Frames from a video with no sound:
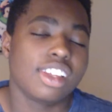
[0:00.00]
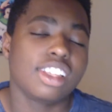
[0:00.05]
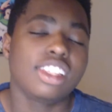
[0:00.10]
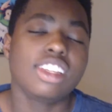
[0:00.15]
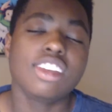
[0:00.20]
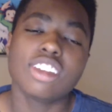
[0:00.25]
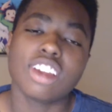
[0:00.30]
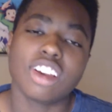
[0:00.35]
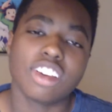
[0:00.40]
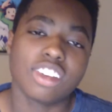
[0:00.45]

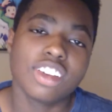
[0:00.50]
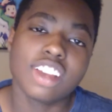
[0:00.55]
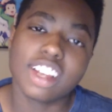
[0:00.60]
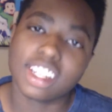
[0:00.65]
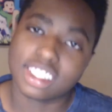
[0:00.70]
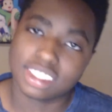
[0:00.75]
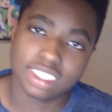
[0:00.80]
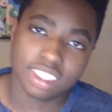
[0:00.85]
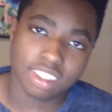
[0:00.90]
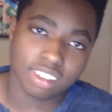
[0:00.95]
You
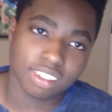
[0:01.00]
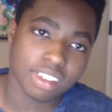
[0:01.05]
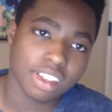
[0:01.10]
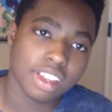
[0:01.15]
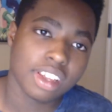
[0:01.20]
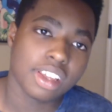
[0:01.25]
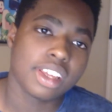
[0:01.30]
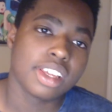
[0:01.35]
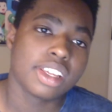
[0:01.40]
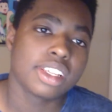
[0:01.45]
guys know.
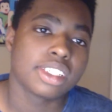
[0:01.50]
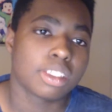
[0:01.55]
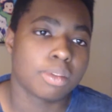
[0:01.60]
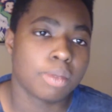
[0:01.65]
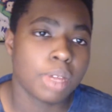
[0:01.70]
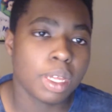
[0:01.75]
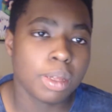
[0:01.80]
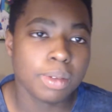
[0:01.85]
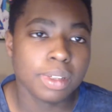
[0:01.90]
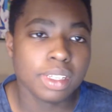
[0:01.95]
So
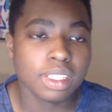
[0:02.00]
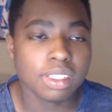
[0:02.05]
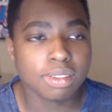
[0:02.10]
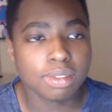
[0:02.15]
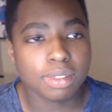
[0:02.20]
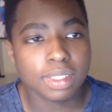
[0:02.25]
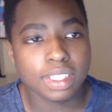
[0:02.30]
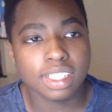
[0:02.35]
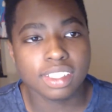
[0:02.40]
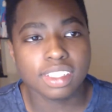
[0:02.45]
maybe
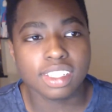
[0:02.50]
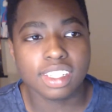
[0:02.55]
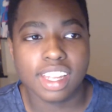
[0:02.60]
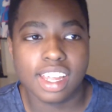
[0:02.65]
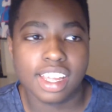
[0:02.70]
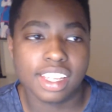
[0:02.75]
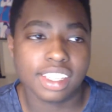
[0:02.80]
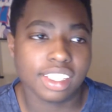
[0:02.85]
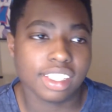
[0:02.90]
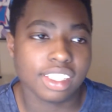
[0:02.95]
it's because of
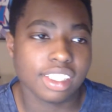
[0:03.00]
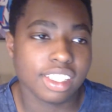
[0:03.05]
that,